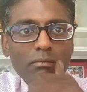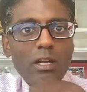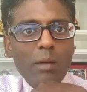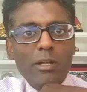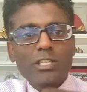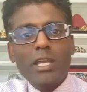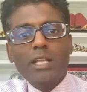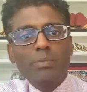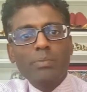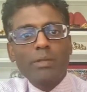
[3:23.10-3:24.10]
And I'm going to
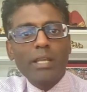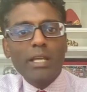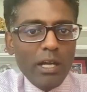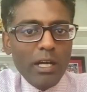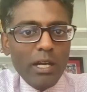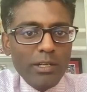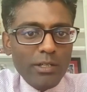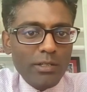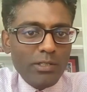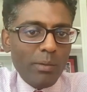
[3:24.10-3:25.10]
change the play to the
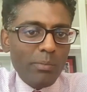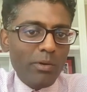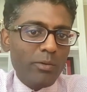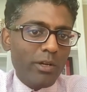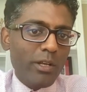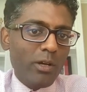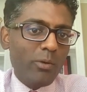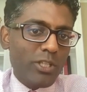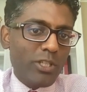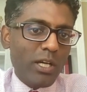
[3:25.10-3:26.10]
under. So we're going to go
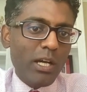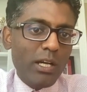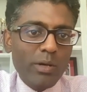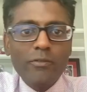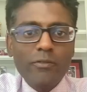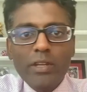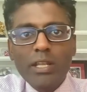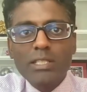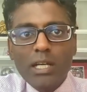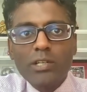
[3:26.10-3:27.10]
with Chicago and
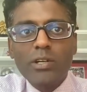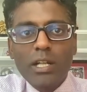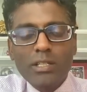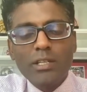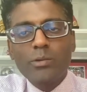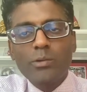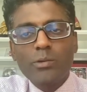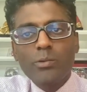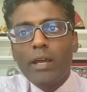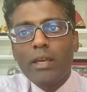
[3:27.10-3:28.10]
Phoenix under, and I'll tell you
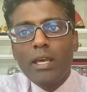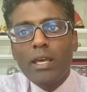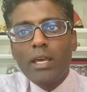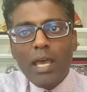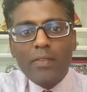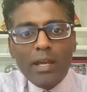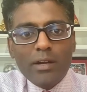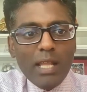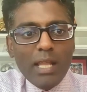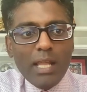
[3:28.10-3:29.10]
why. And that
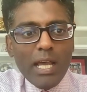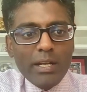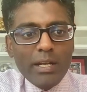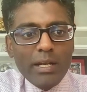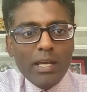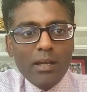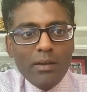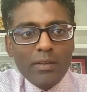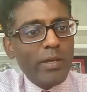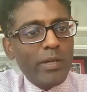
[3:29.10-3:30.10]
current line right now,
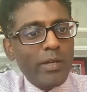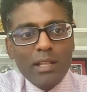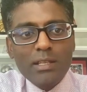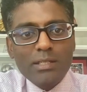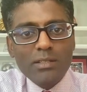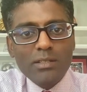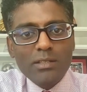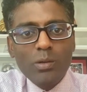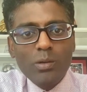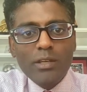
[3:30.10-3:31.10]
that's why you got to listen to the
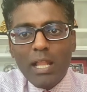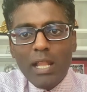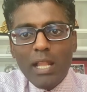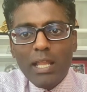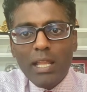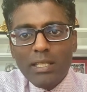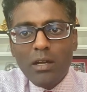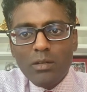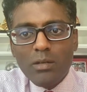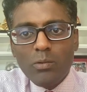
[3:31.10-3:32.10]
whole video. But I like the
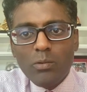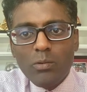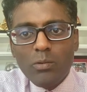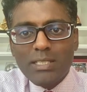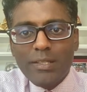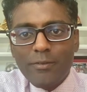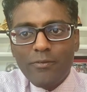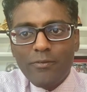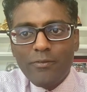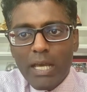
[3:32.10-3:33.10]
under
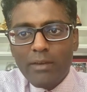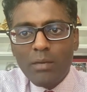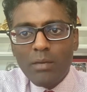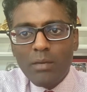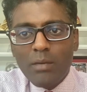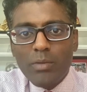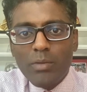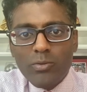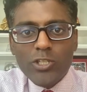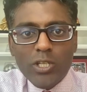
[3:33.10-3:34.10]
165
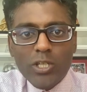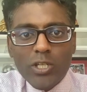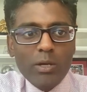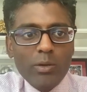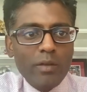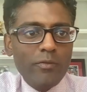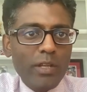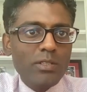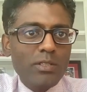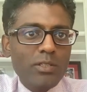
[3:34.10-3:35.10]
between Chicago and
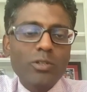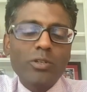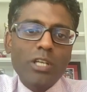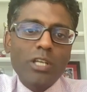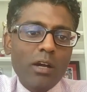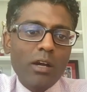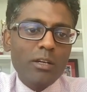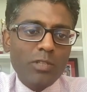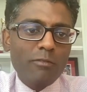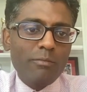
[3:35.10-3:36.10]
Phoenix. Look, Chicago
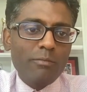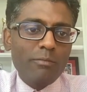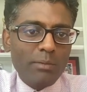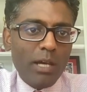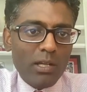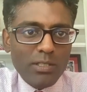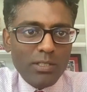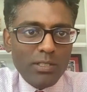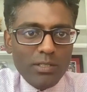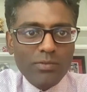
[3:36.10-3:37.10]
comes off back-to-back
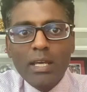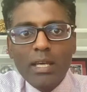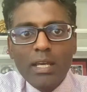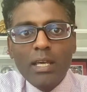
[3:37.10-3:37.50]
losses, right?